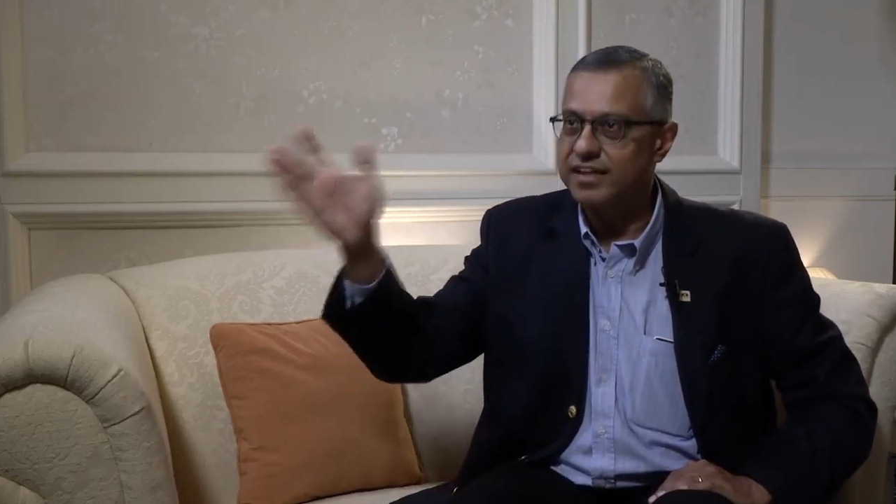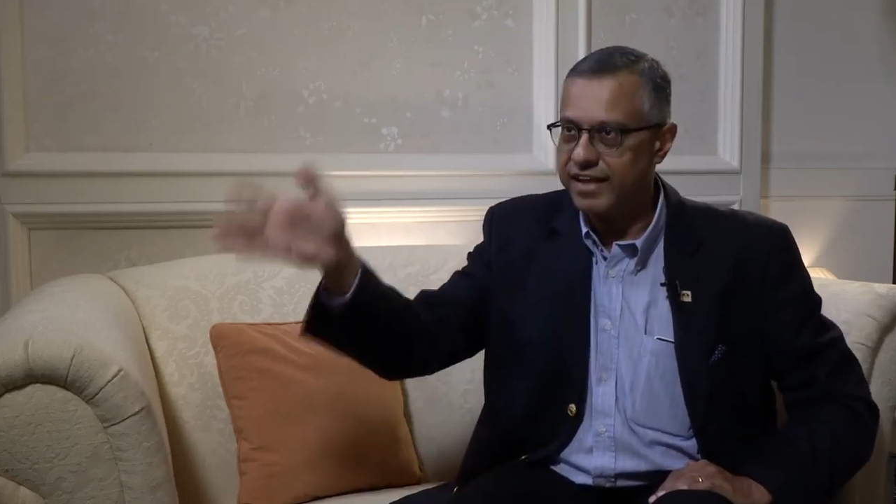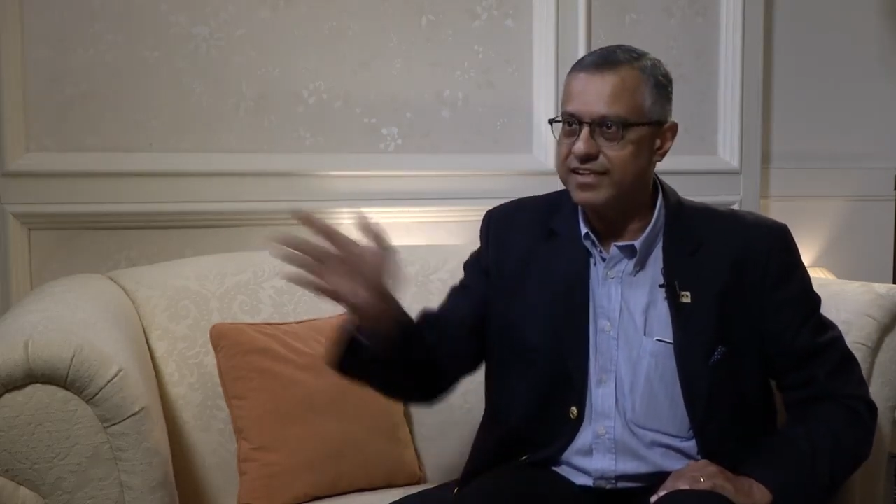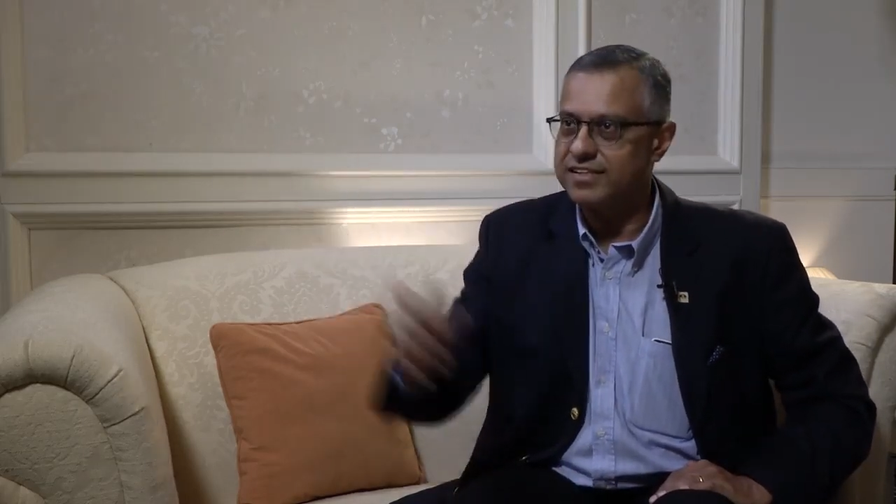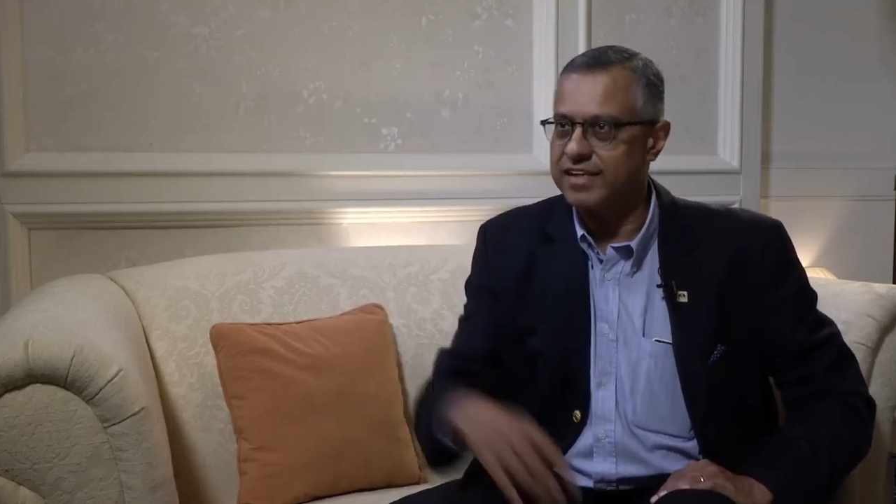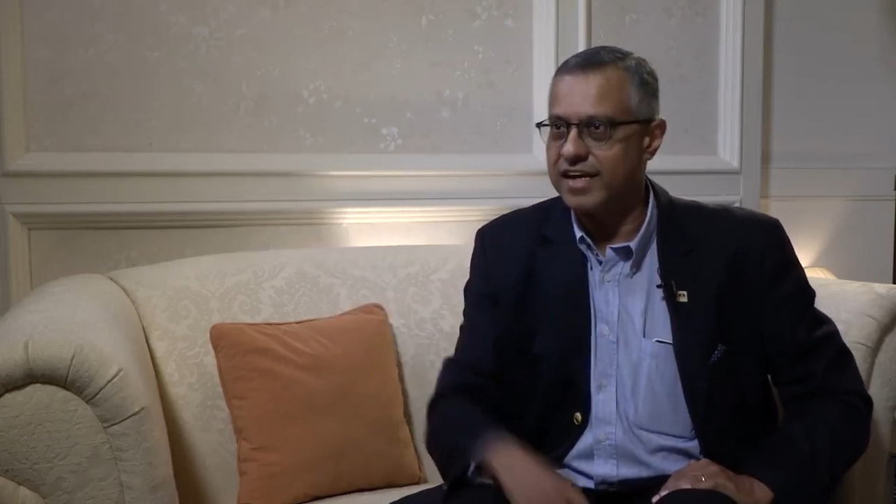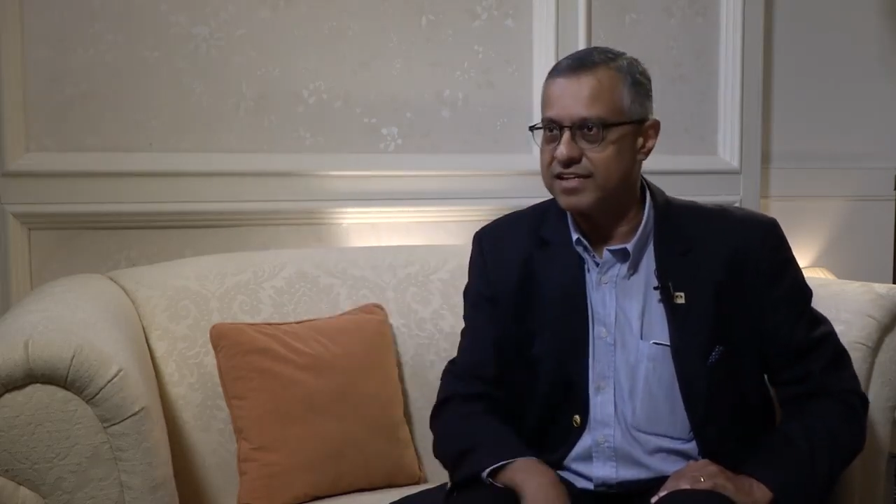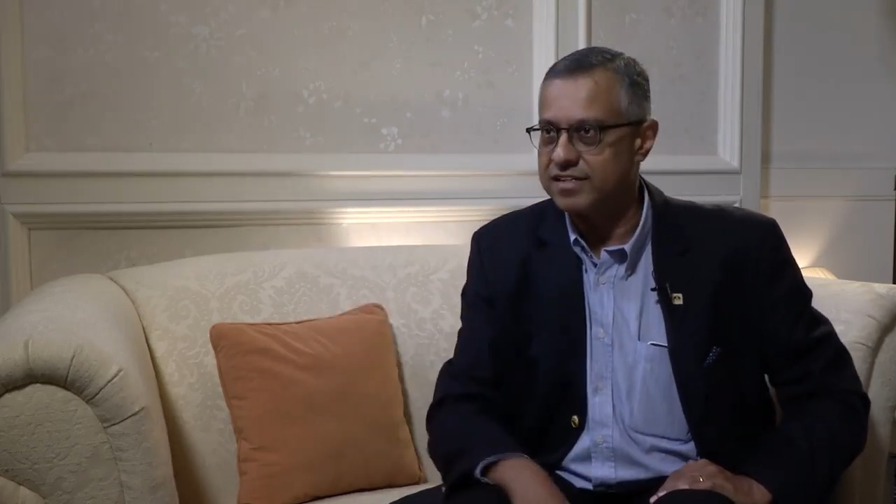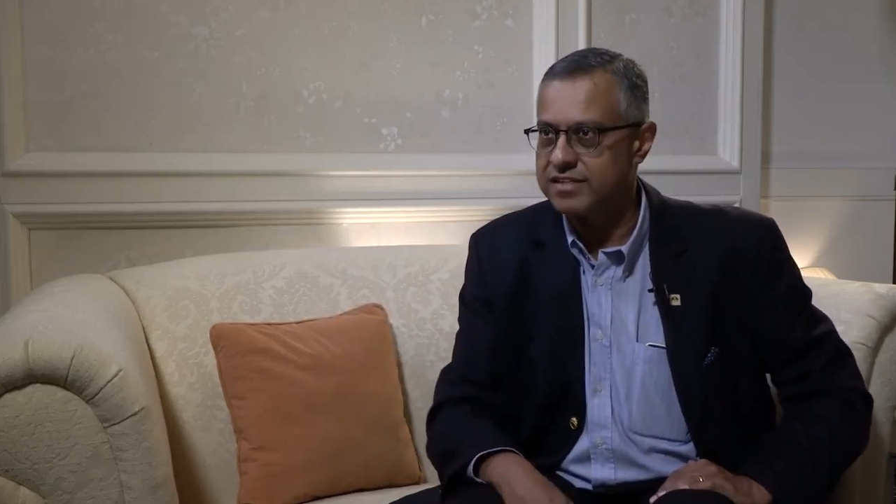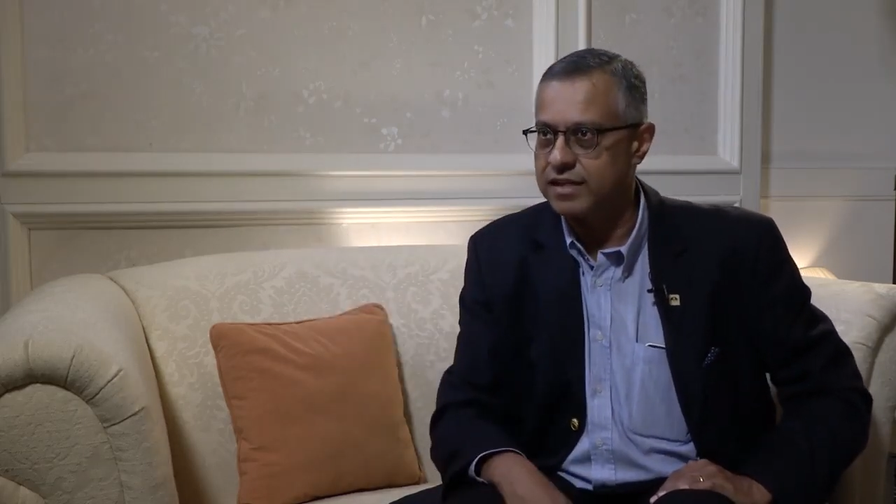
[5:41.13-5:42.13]
light at the
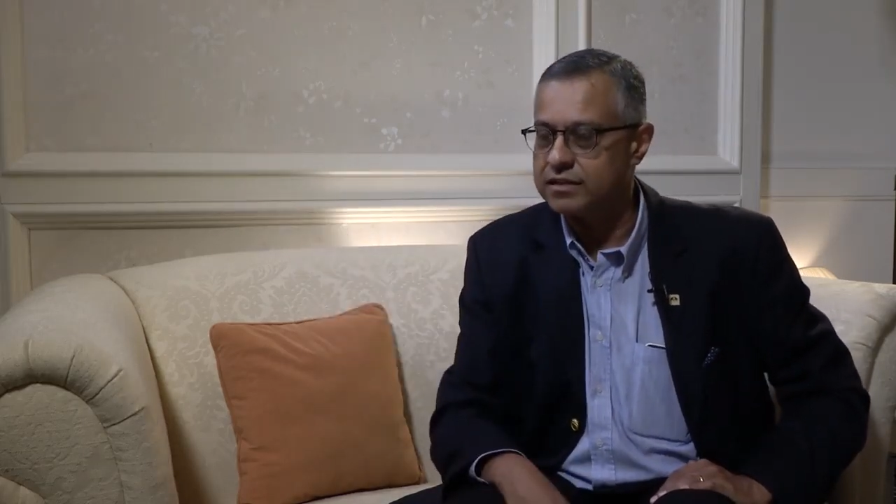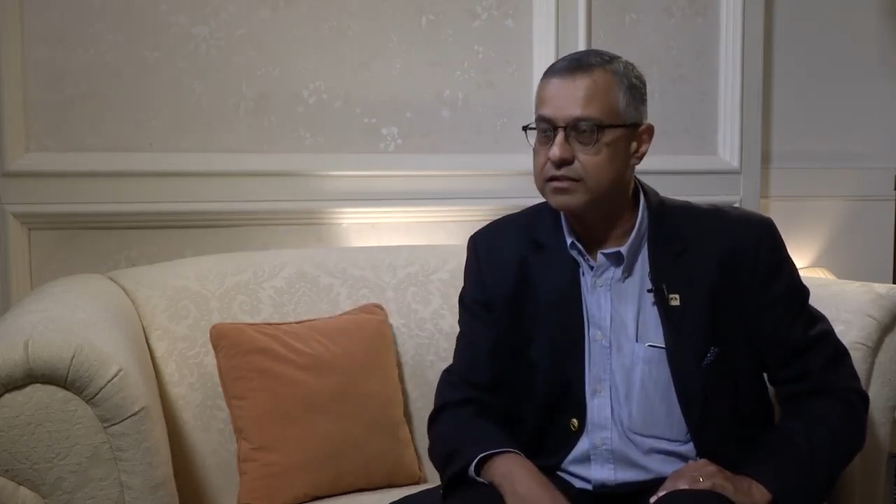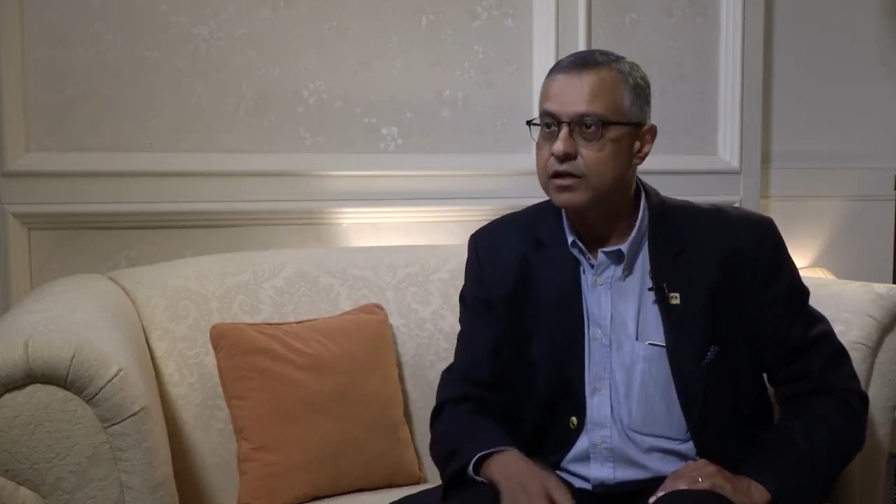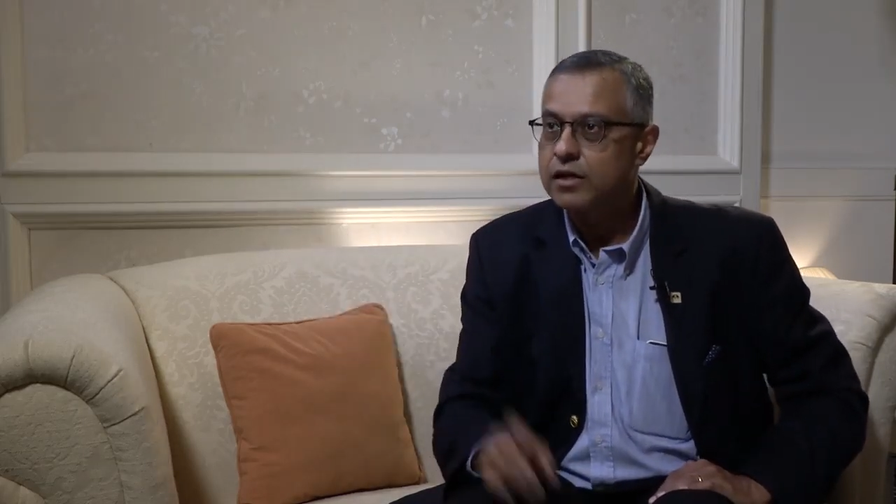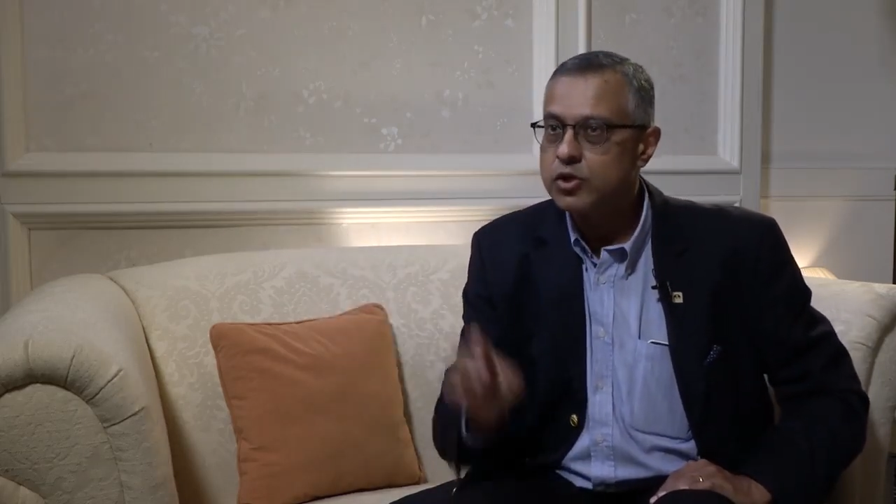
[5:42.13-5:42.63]
end of the tunnel,